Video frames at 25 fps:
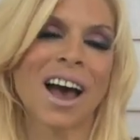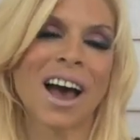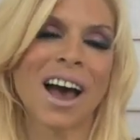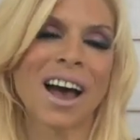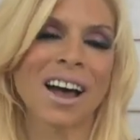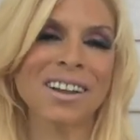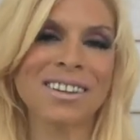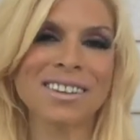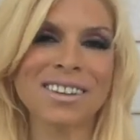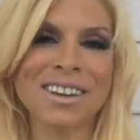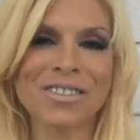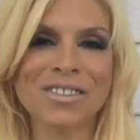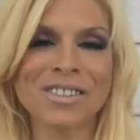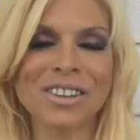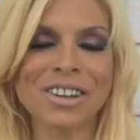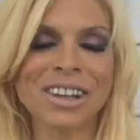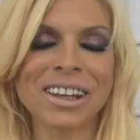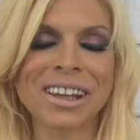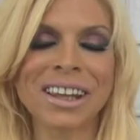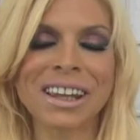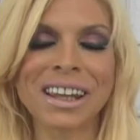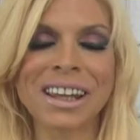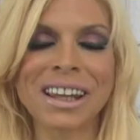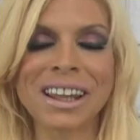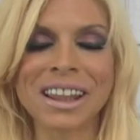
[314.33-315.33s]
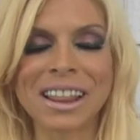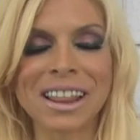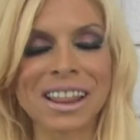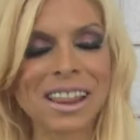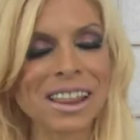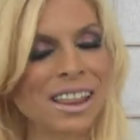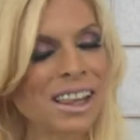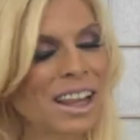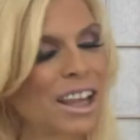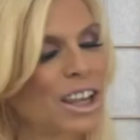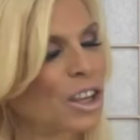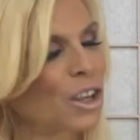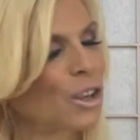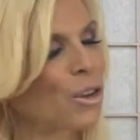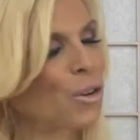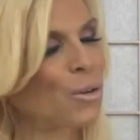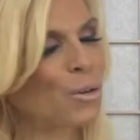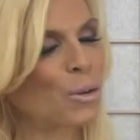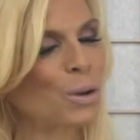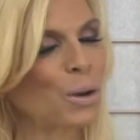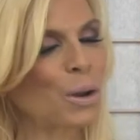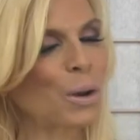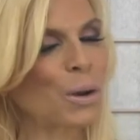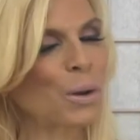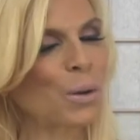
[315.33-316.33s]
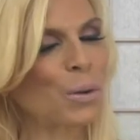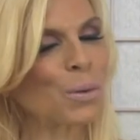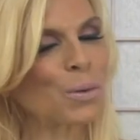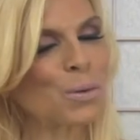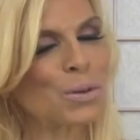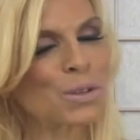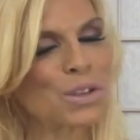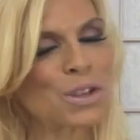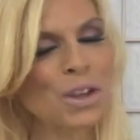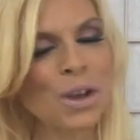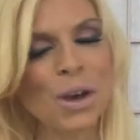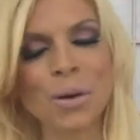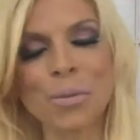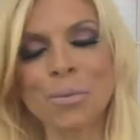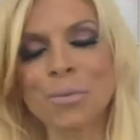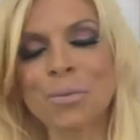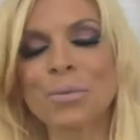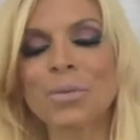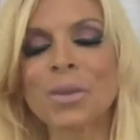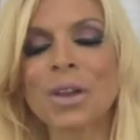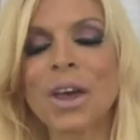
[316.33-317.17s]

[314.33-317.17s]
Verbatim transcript: I'll definitely let you know. So,